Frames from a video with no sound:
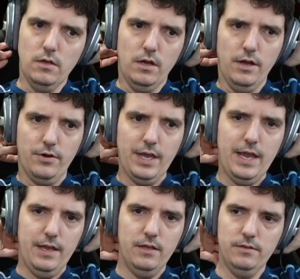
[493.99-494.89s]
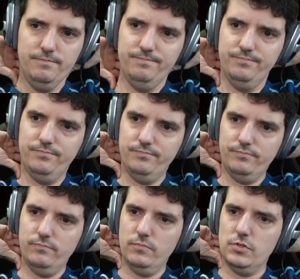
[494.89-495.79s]
Okay.
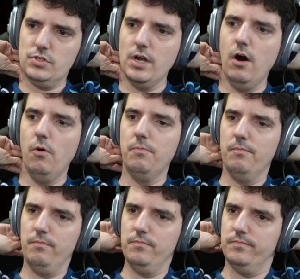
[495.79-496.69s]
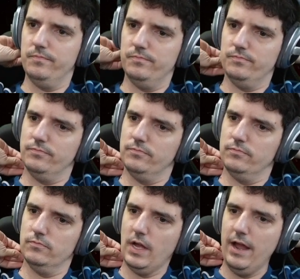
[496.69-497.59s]
So,
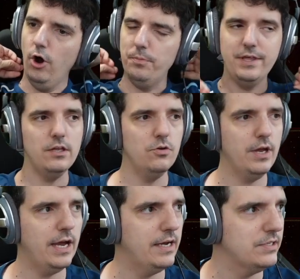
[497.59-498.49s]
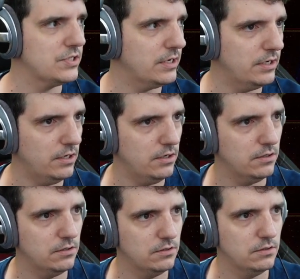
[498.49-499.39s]
I hope that you guys, I
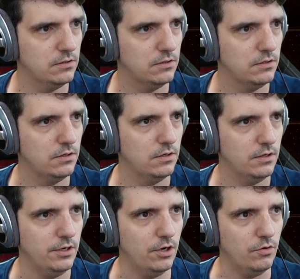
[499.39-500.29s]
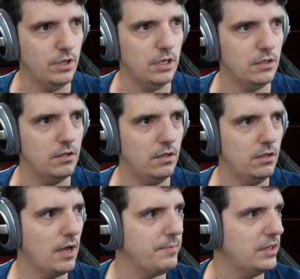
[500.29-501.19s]

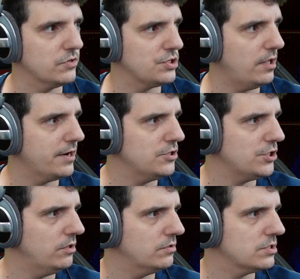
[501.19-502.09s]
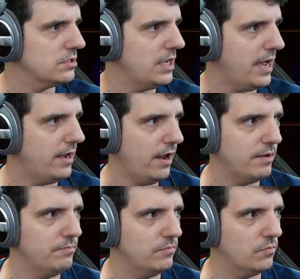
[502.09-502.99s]
mean, there's a lot of jokes. Yeah,
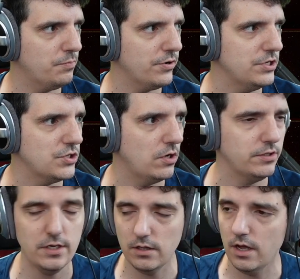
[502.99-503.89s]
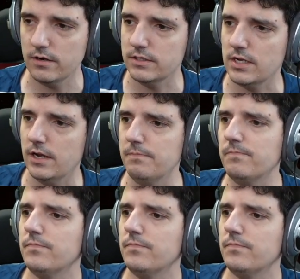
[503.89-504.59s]
I'm pretty salty a lot of the time.